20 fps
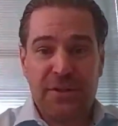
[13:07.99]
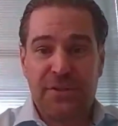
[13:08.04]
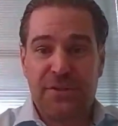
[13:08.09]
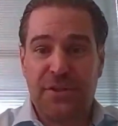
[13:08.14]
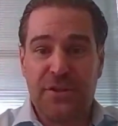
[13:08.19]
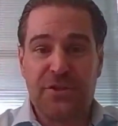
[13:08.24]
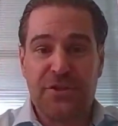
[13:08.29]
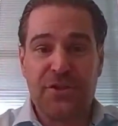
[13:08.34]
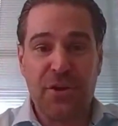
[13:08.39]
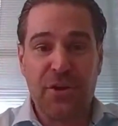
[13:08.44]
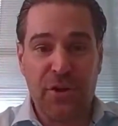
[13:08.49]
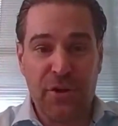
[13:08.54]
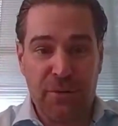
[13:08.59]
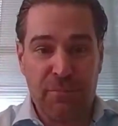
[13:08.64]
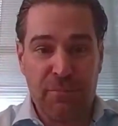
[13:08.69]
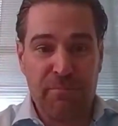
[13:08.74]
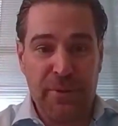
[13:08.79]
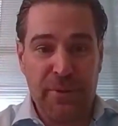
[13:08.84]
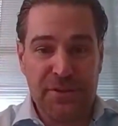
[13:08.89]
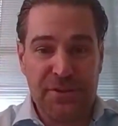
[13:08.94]
to
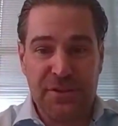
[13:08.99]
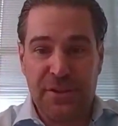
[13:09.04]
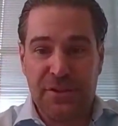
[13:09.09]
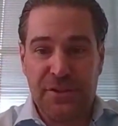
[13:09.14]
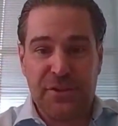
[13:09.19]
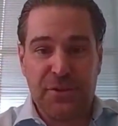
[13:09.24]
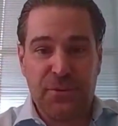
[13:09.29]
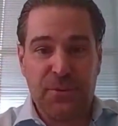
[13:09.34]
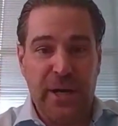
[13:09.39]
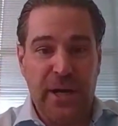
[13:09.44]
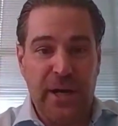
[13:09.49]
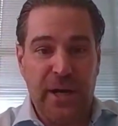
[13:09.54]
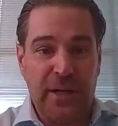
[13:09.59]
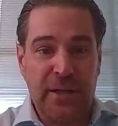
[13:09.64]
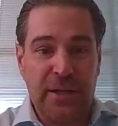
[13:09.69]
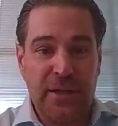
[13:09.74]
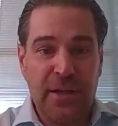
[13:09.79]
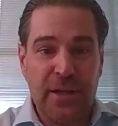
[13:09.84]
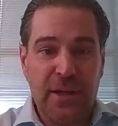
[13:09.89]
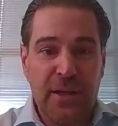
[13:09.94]
turn business away,